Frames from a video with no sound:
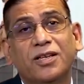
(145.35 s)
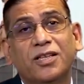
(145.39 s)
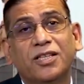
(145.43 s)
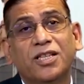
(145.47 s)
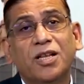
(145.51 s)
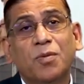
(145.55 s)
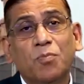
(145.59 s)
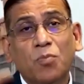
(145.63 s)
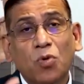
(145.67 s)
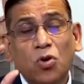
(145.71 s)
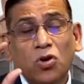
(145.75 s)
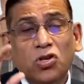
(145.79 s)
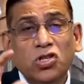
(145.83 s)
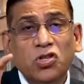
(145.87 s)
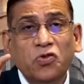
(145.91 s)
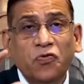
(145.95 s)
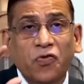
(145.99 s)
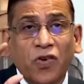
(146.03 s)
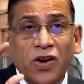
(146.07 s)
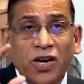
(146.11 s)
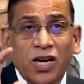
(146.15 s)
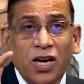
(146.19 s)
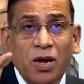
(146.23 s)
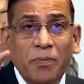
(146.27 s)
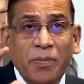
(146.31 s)
The most
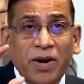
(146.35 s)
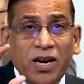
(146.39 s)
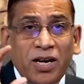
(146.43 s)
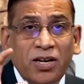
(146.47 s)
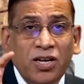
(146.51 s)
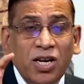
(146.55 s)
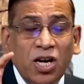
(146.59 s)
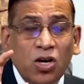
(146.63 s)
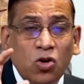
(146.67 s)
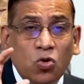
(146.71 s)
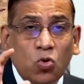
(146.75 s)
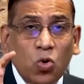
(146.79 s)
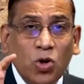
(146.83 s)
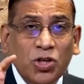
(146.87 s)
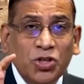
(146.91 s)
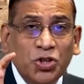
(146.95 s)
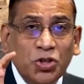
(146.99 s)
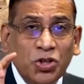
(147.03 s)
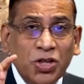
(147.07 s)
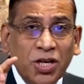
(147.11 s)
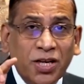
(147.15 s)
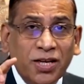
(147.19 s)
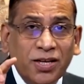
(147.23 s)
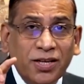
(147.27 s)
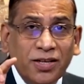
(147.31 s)
fundamental
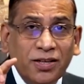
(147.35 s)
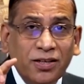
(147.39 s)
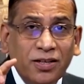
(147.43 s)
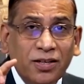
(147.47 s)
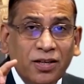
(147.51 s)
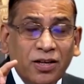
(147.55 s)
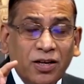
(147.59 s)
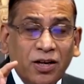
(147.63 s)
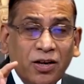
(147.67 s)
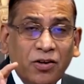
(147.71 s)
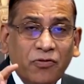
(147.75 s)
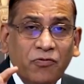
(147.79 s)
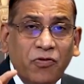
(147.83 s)
question